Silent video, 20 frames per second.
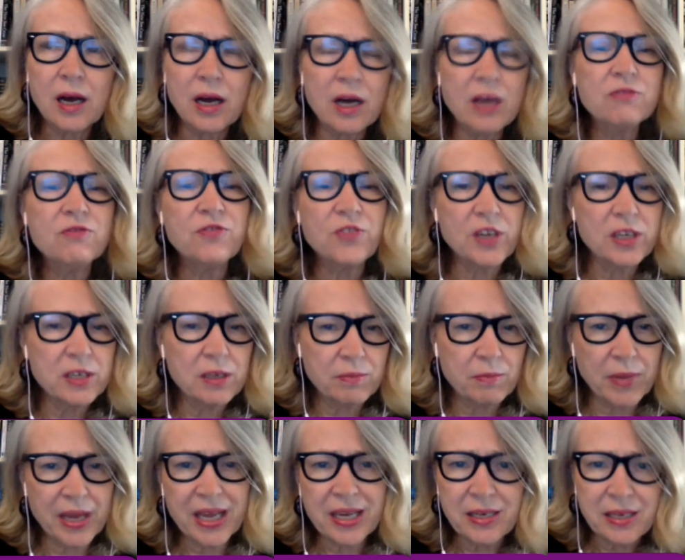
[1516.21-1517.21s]
unfunded
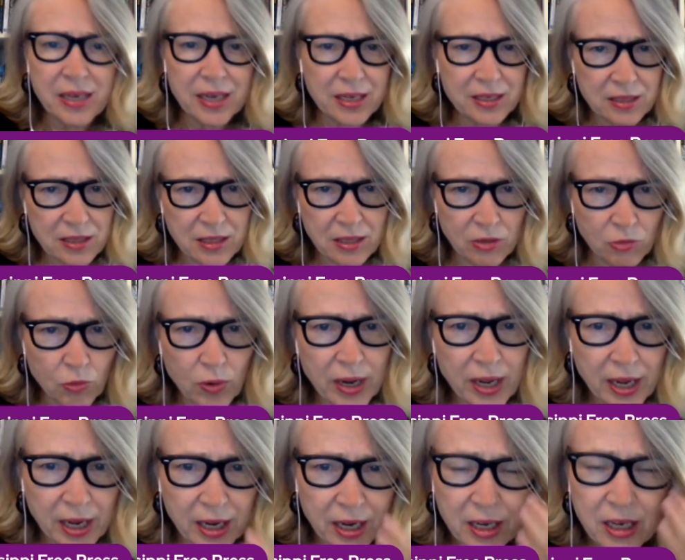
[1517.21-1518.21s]
mandates in a
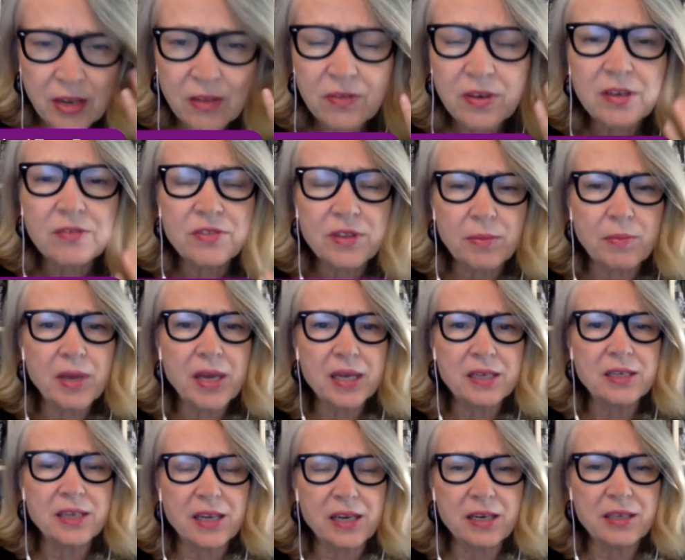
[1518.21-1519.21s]
way, even if the
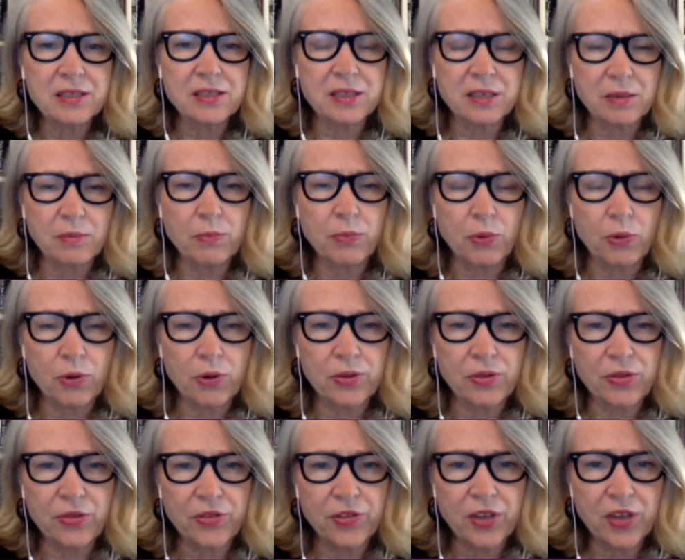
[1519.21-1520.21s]
mandate is an
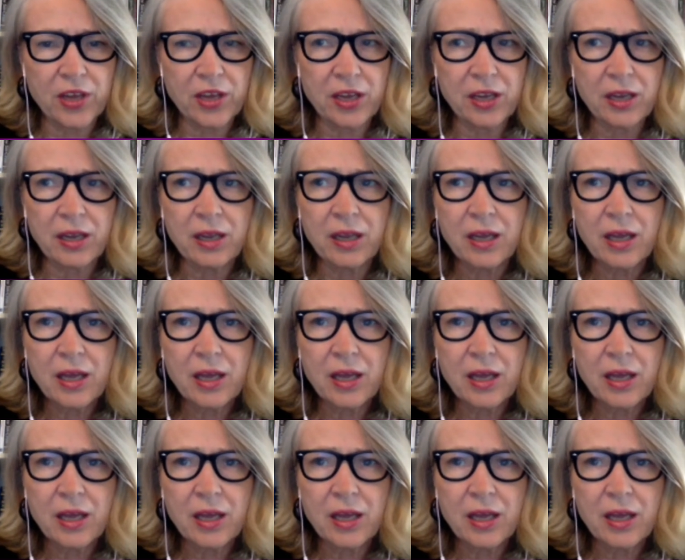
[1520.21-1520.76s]
important thing.